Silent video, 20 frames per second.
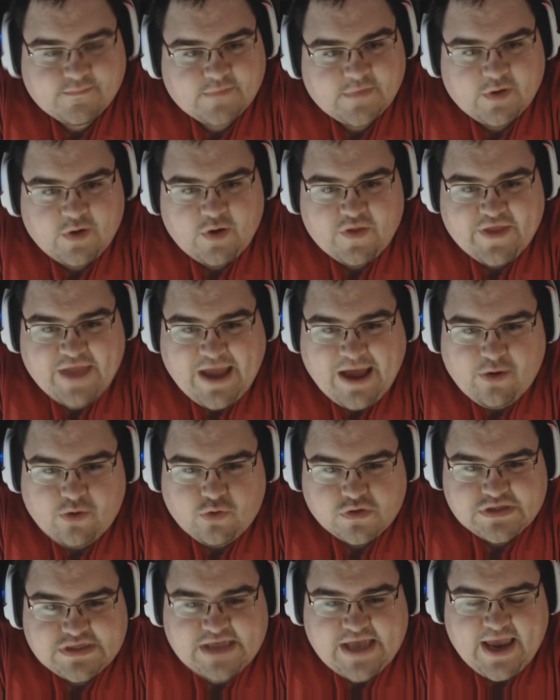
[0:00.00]
all the
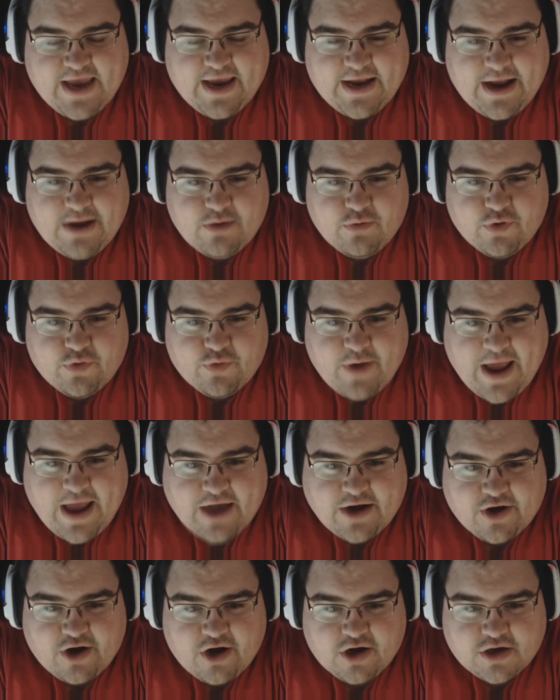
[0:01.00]
owls hanging out with
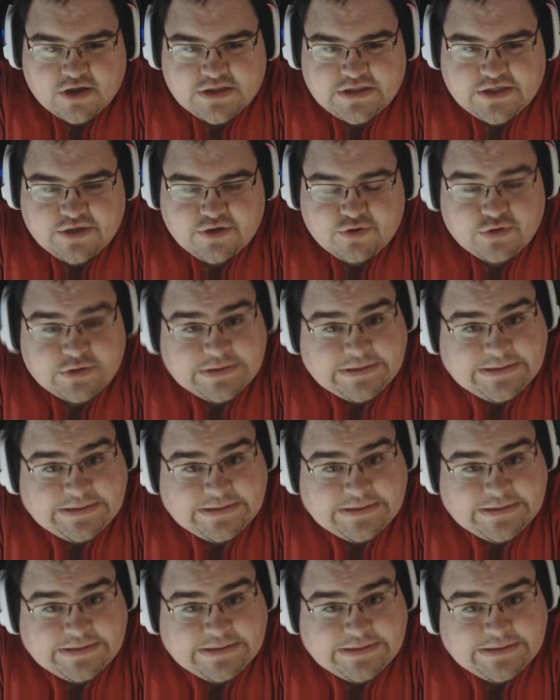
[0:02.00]
Ragnar, so.